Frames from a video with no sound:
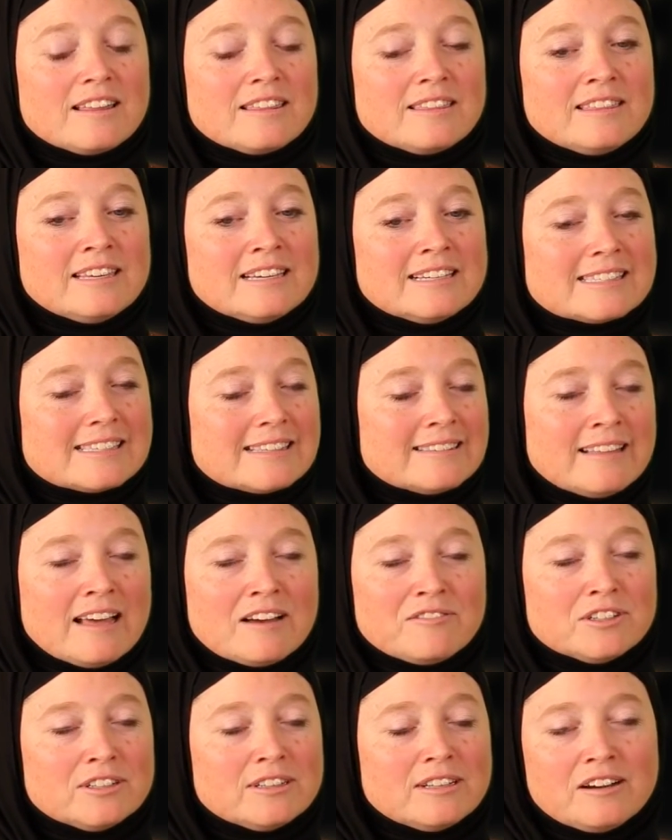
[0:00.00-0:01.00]
this
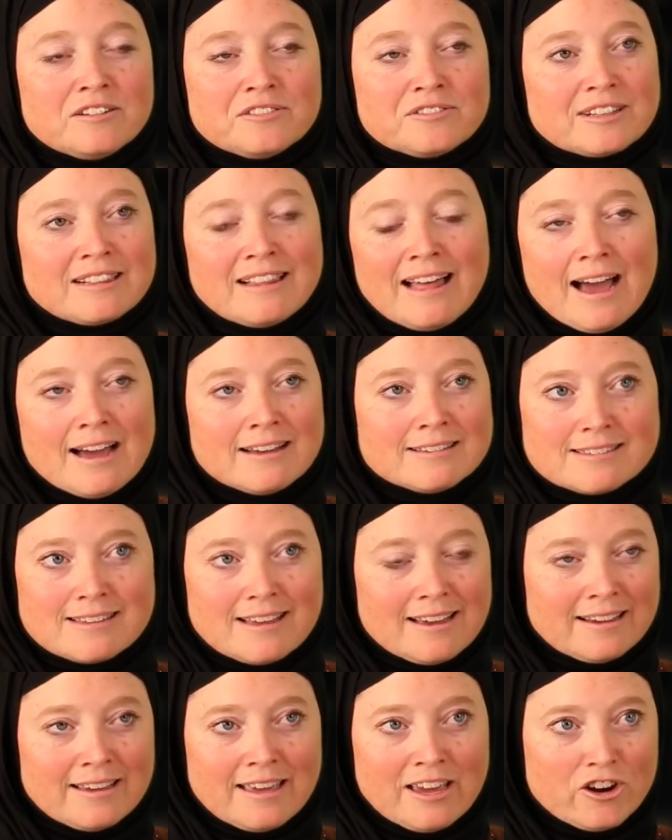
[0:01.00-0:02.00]
level of class
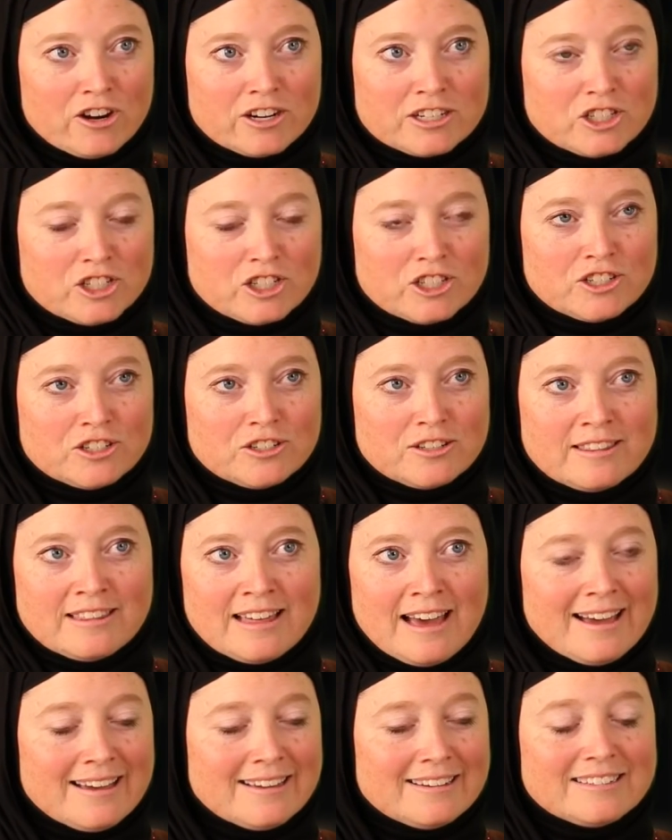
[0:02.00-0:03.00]
and character
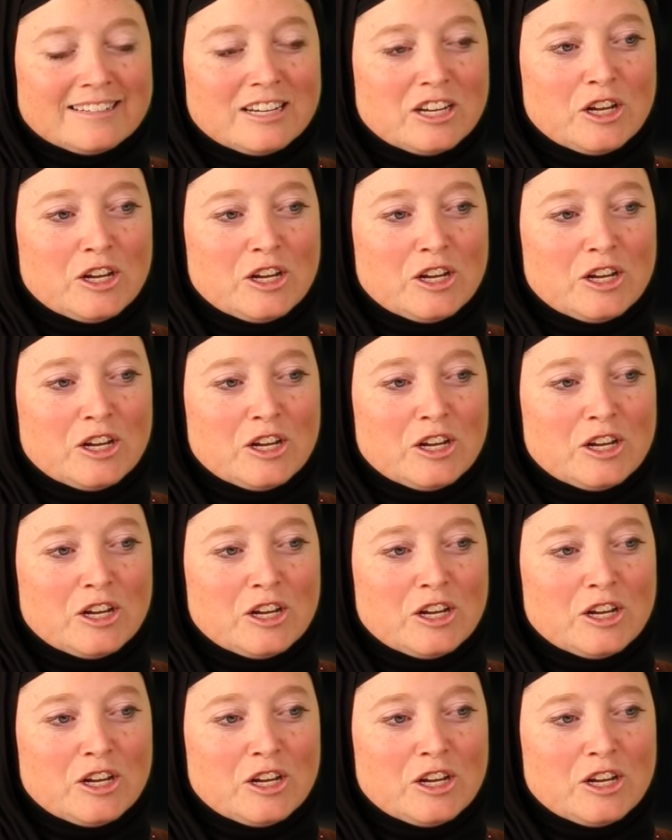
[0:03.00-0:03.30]
that,